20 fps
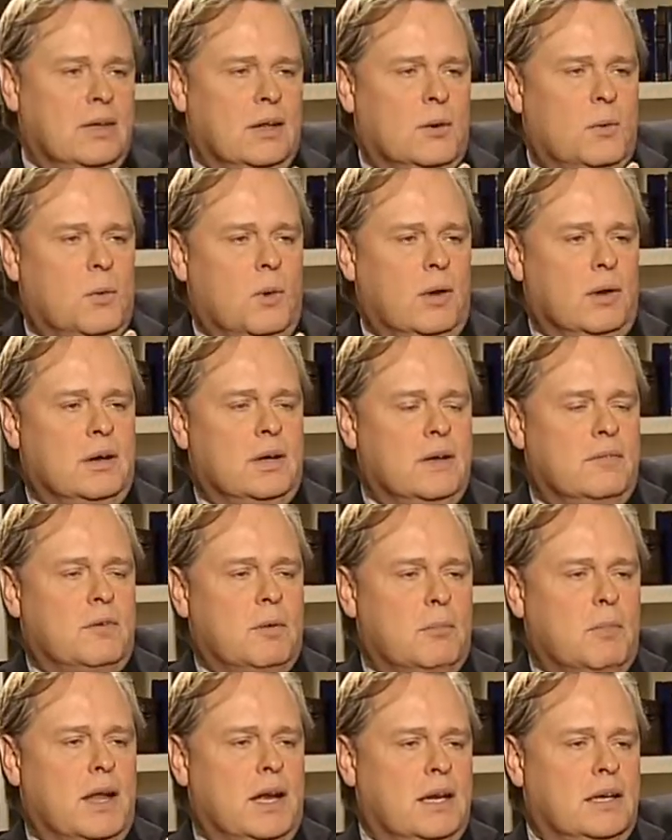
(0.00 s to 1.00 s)
the quality of
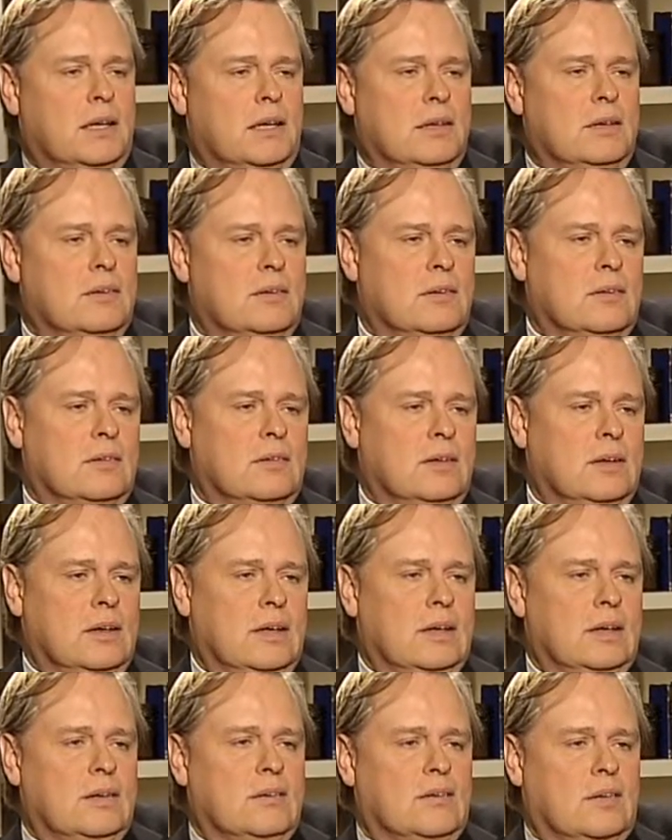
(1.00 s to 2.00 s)
amenities
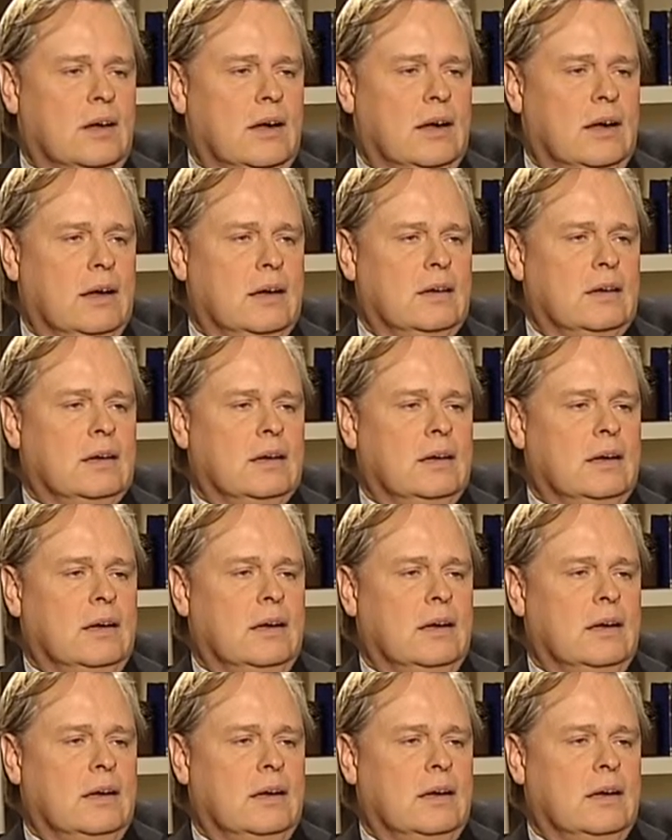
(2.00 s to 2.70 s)
inside?